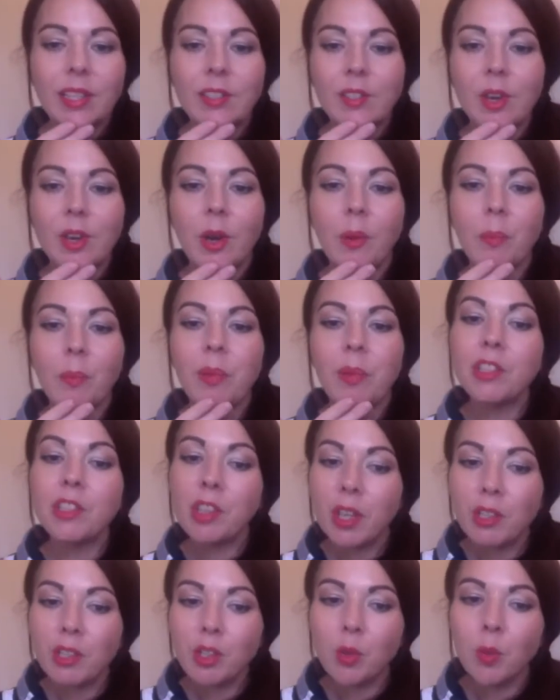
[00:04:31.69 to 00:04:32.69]
So be
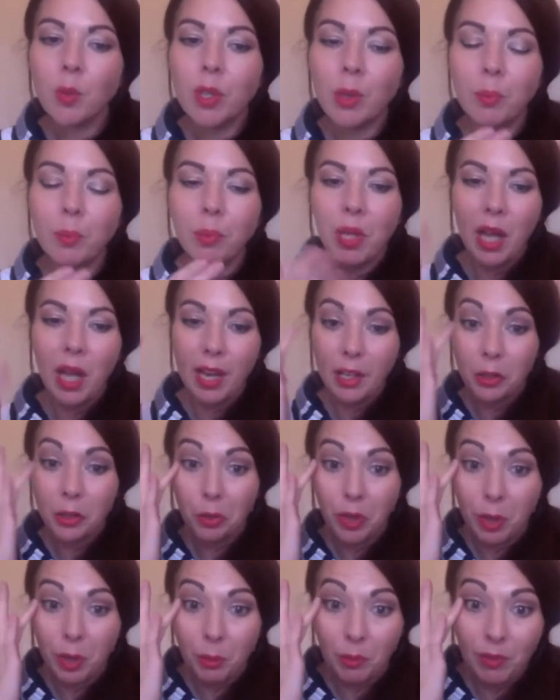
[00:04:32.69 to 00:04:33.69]
gentle when applying
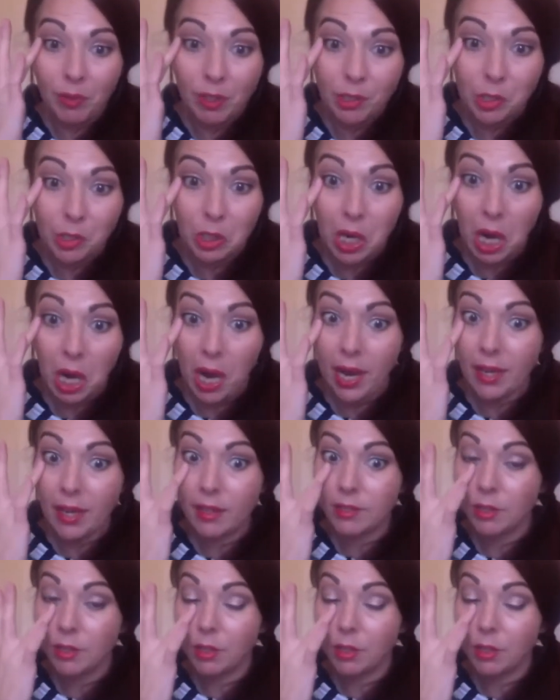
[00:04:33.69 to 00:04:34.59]
cream around your eyes.